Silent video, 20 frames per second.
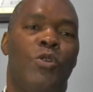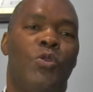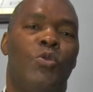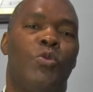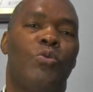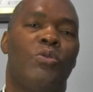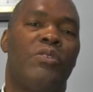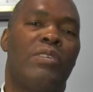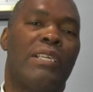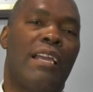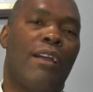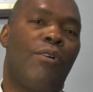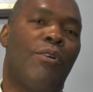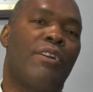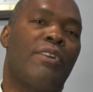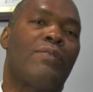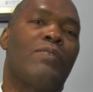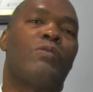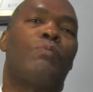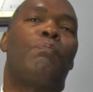to the
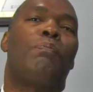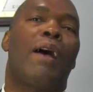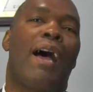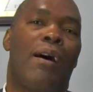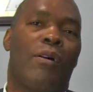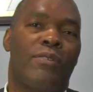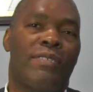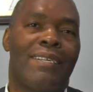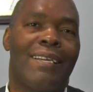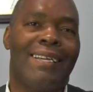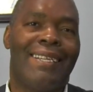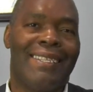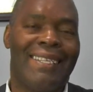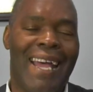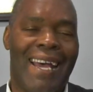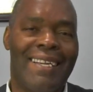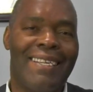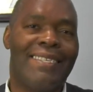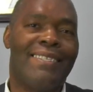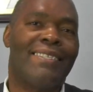other spouse
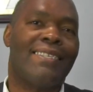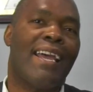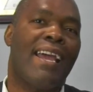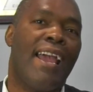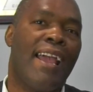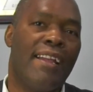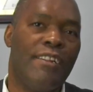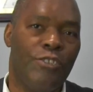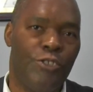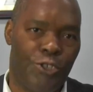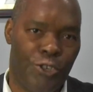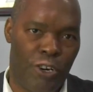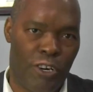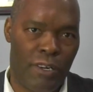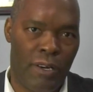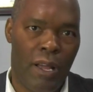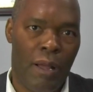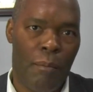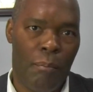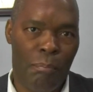that is
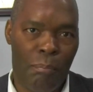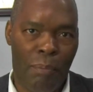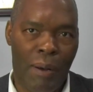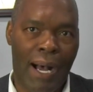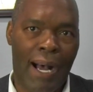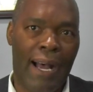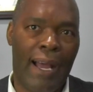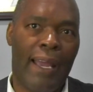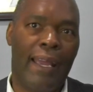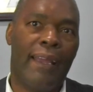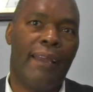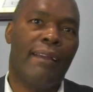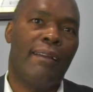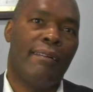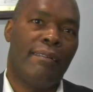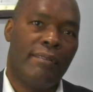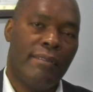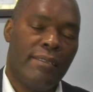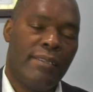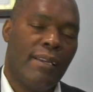injured by
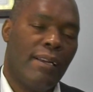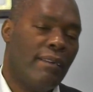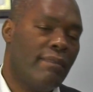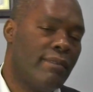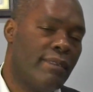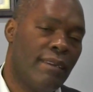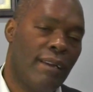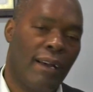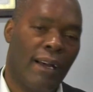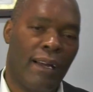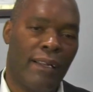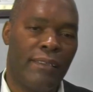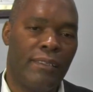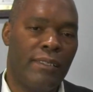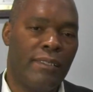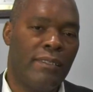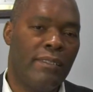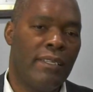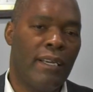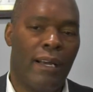
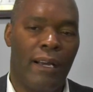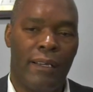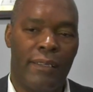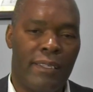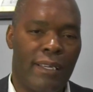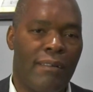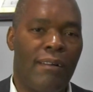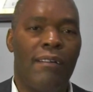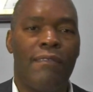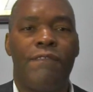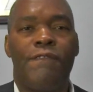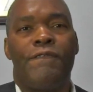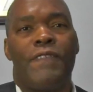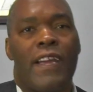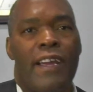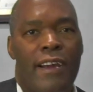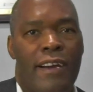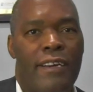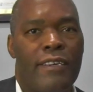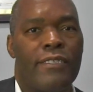the
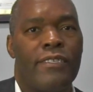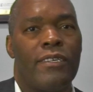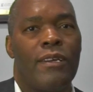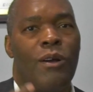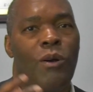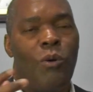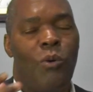affairs